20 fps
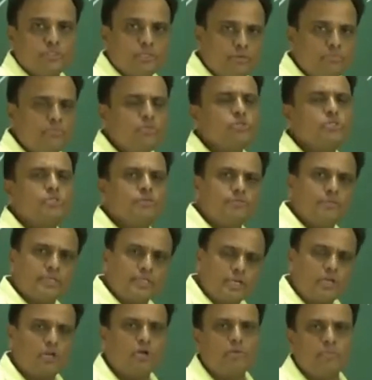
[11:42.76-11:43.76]
Most of the
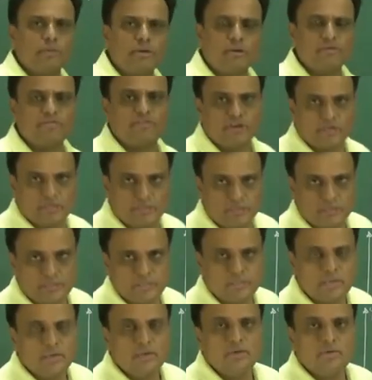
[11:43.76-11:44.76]
trigonometric
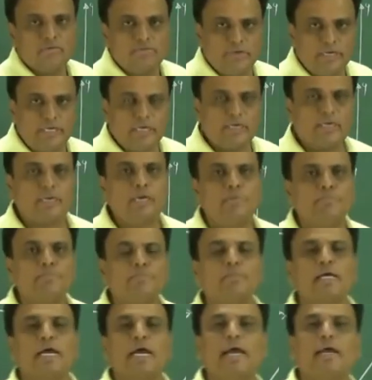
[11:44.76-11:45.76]
functions, we keep
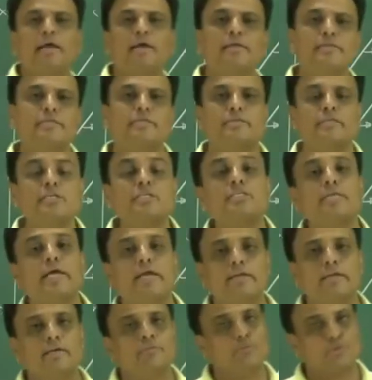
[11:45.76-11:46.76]
the angles in the
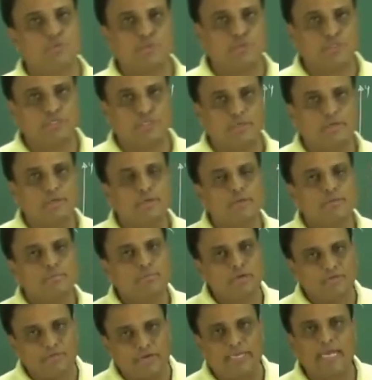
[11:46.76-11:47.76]
standard position.
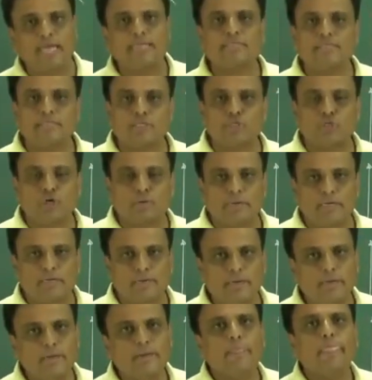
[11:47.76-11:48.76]
But whereas in the
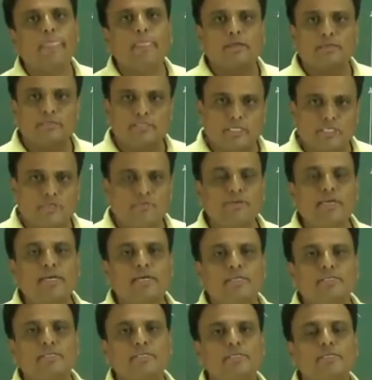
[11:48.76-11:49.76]
geometry, just we
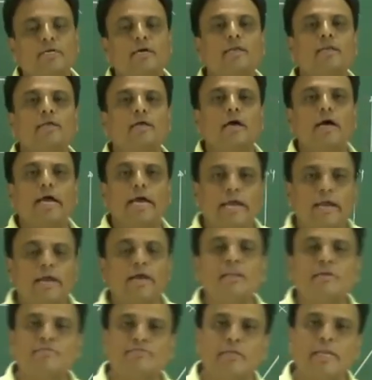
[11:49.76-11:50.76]
consider
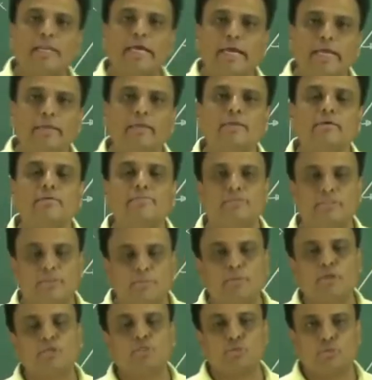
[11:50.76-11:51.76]
angle of the line with the
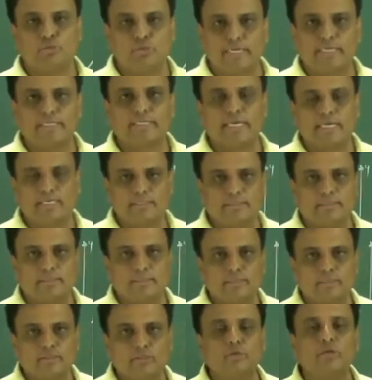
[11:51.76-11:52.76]
positive
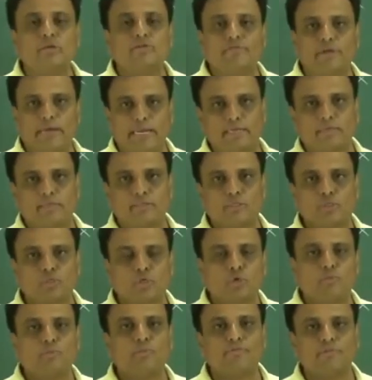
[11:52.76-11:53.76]
x-axis to define
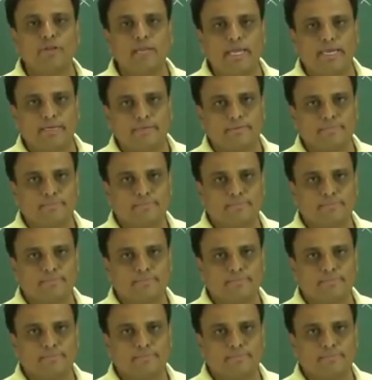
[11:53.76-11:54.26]
slope of a line.